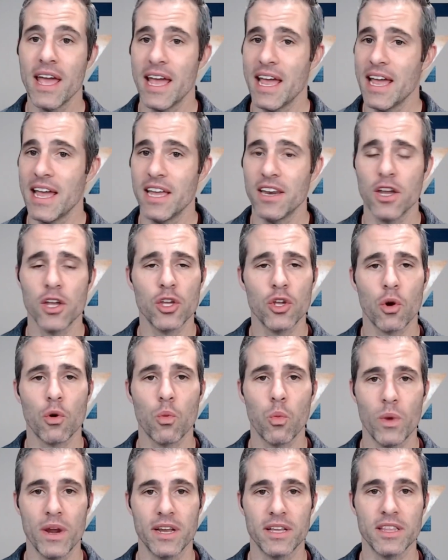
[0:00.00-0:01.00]
in your
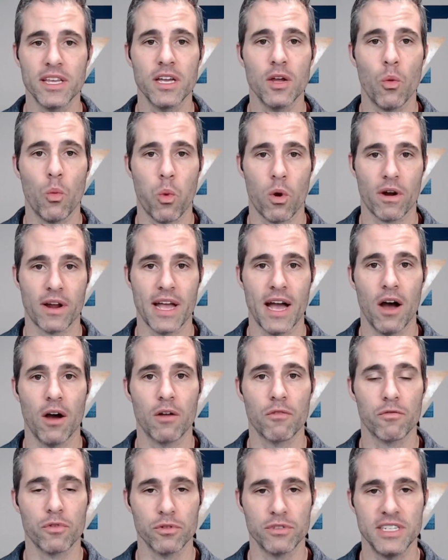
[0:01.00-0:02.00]
weekly
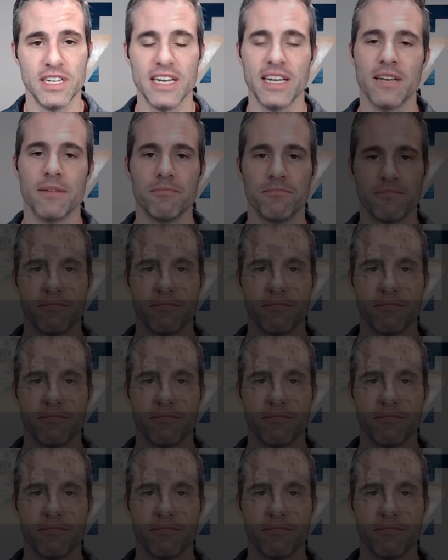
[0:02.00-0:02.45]
workout routine.